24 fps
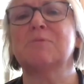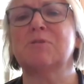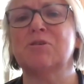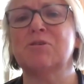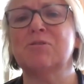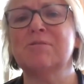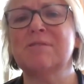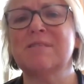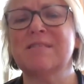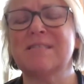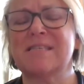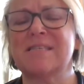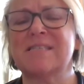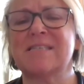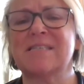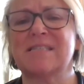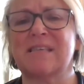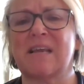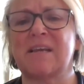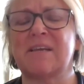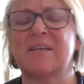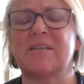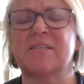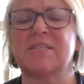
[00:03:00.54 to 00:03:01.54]
use the
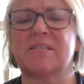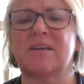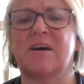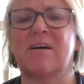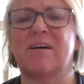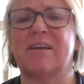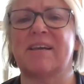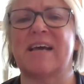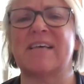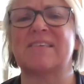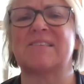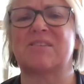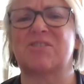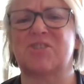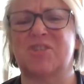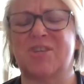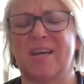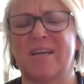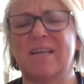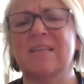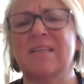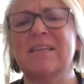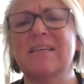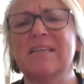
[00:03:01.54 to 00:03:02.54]
study design as a
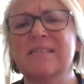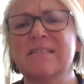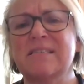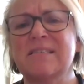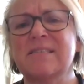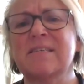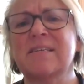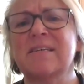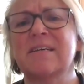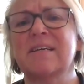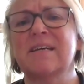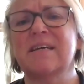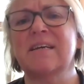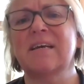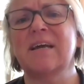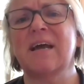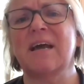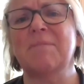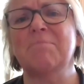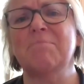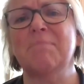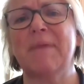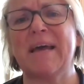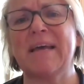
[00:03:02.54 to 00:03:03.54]
checklist
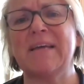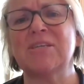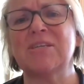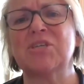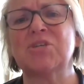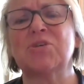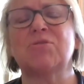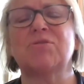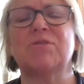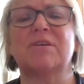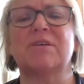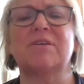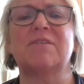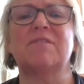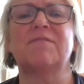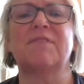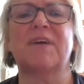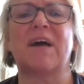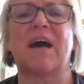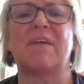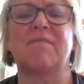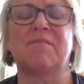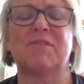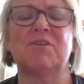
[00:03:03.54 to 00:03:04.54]
and make sure that you've
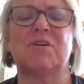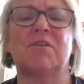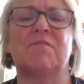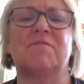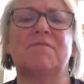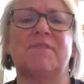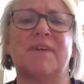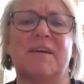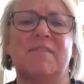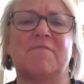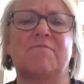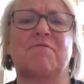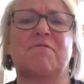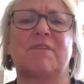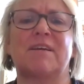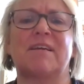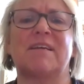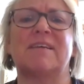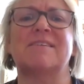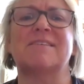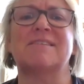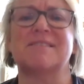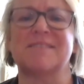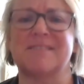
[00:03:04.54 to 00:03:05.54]
covered off
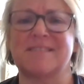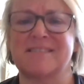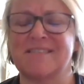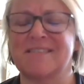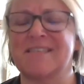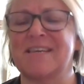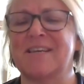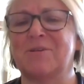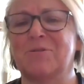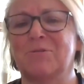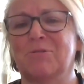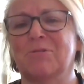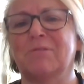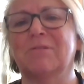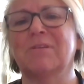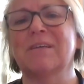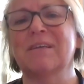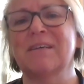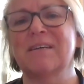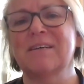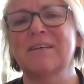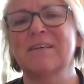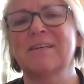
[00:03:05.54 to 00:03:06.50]
every single